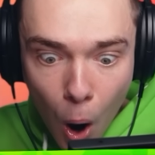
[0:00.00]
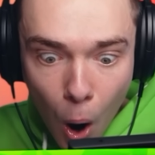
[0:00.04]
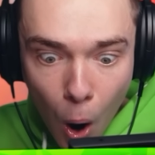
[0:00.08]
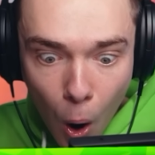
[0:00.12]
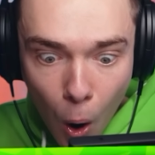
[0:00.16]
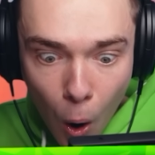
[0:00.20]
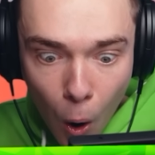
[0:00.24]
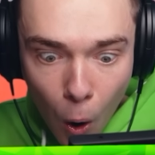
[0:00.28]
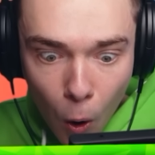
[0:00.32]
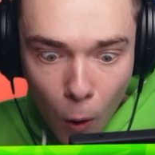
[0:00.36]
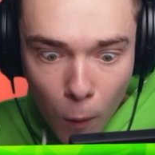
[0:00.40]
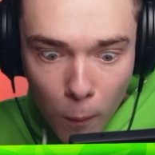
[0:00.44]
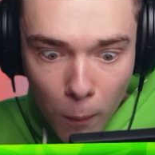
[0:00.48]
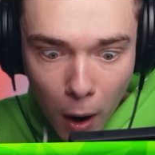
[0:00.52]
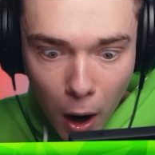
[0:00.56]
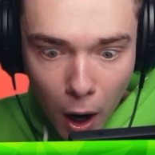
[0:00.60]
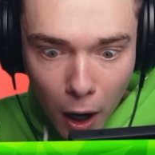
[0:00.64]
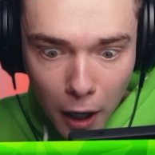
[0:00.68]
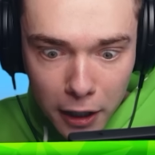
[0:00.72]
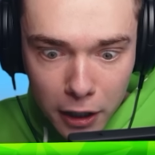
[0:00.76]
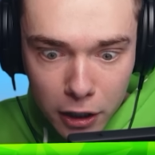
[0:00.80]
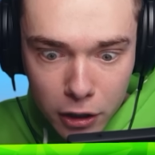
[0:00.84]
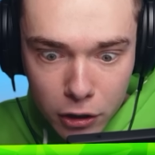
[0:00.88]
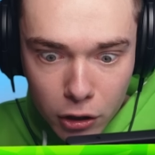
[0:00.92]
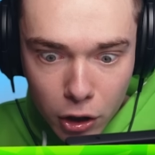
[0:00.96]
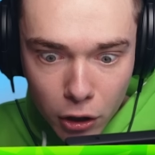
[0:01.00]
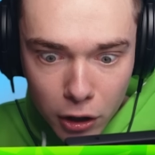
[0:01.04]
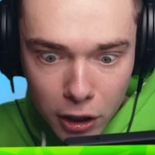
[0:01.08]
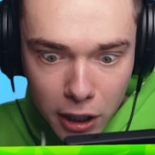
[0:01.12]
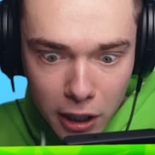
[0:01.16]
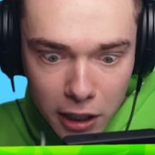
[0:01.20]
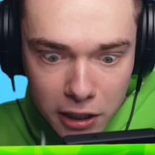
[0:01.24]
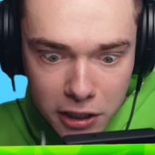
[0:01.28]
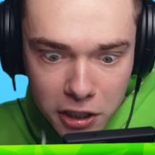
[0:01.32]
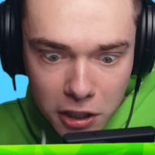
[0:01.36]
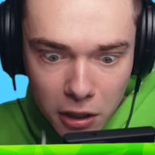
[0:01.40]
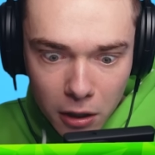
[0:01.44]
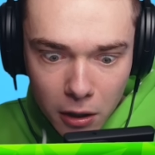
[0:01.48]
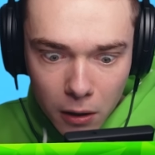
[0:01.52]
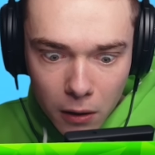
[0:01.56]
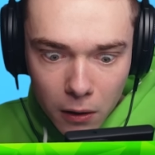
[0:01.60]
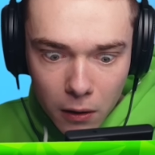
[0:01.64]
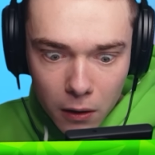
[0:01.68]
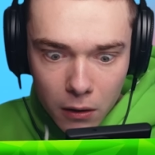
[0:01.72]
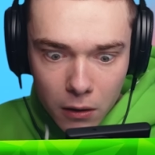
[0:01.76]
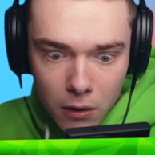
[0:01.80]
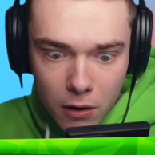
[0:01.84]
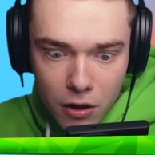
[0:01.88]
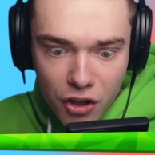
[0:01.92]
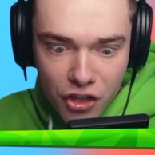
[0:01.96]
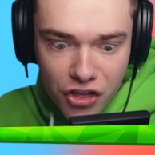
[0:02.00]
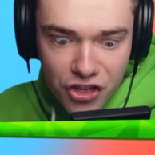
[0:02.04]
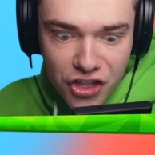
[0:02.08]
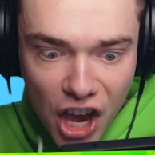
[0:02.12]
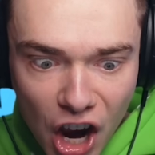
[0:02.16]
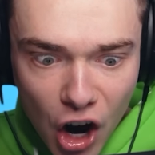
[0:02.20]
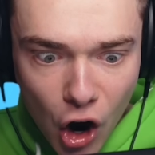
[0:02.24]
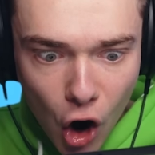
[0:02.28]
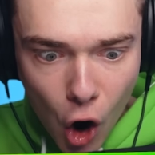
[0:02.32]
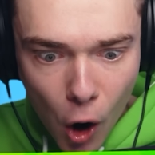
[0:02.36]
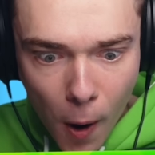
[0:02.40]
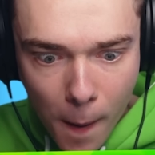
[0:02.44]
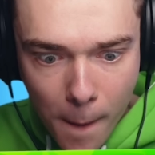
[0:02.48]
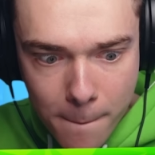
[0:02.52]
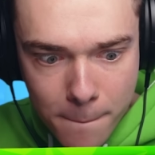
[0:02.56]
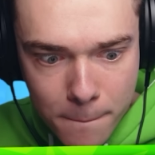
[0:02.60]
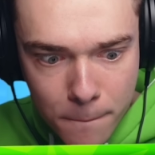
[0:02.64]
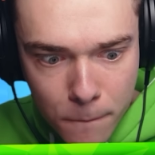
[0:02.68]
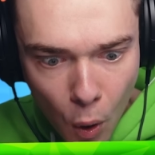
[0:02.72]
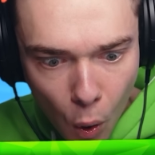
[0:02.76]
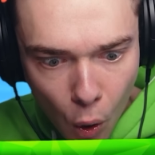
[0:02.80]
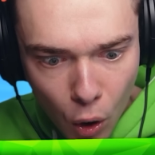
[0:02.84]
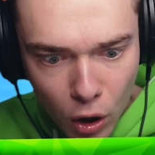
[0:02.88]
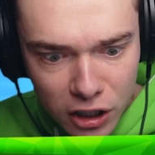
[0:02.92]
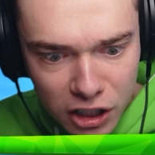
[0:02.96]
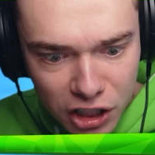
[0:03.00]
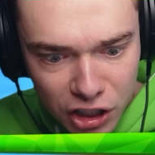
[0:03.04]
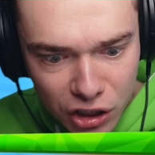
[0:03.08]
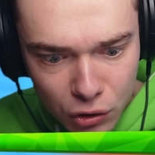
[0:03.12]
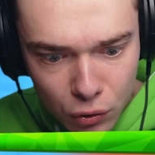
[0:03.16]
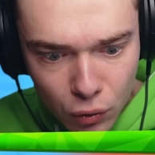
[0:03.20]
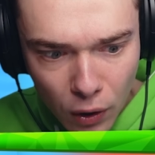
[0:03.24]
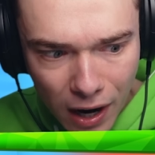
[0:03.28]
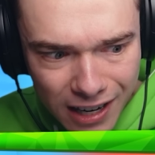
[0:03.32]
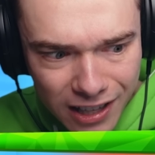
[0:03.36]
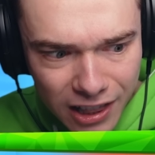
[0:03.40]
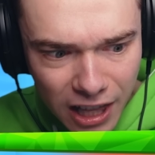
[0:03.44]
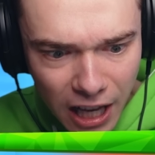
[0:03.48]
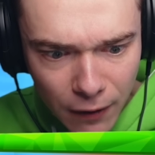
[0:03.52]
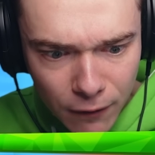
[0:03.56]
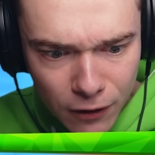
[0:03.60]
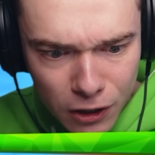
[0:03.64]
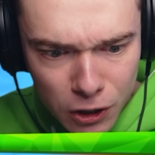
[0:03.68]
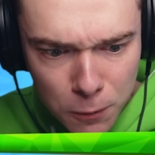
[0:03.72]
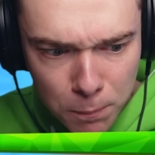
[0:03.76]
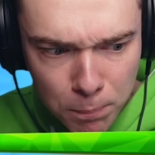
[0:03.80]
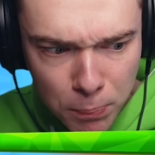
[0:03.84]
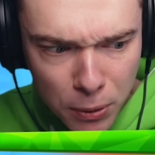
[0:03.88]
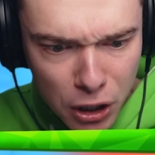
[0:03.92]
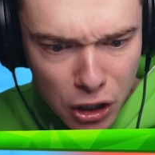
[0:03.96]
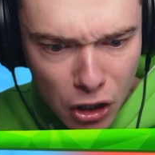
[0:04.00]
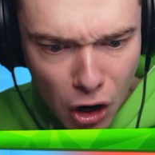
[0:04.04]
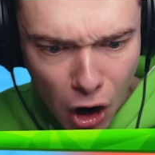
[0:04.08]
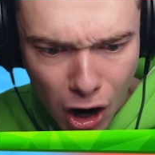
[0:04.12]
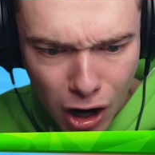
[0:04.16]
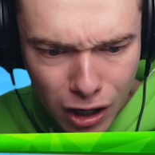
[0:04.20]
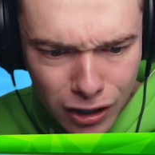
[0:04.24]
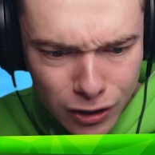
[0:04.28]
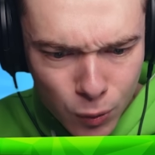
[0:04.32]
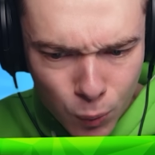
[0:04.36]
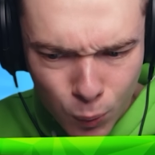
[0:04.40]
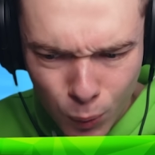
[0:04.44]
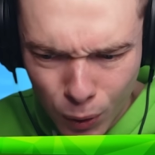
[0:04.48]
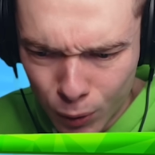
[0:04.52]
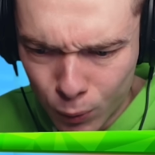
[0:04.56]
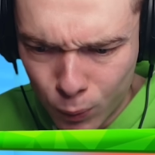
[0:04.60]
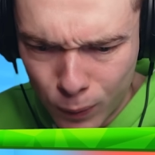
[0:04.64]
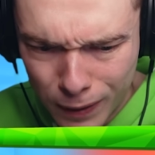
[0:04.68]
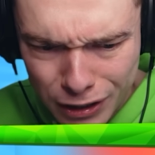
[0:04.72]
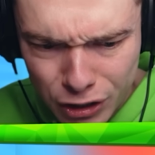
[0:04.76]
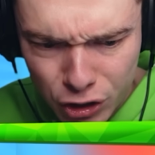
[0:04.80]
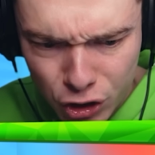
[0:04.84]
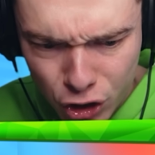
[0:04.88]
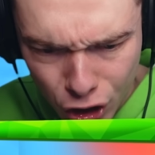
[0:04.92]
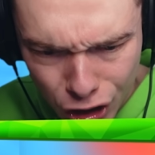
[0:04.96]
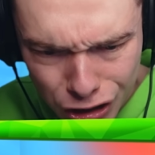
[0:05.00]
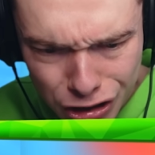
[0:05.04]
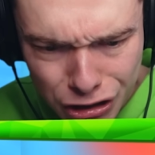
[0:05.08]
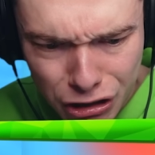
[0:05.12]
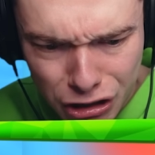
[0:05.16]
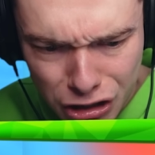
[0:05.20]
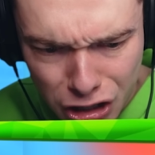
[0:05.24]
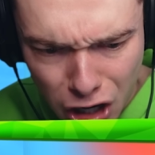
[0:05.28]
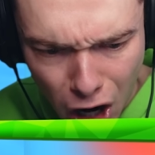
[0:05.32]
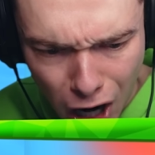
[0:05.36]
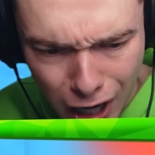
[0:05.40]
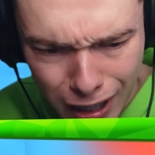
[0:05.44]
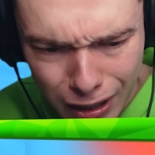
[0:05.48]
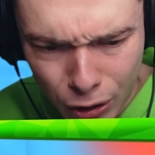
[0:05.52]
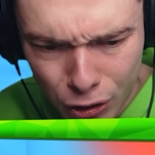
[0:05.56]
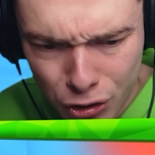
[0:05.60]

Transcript: Oh my goodness! There are more strength levels beyond what we just got.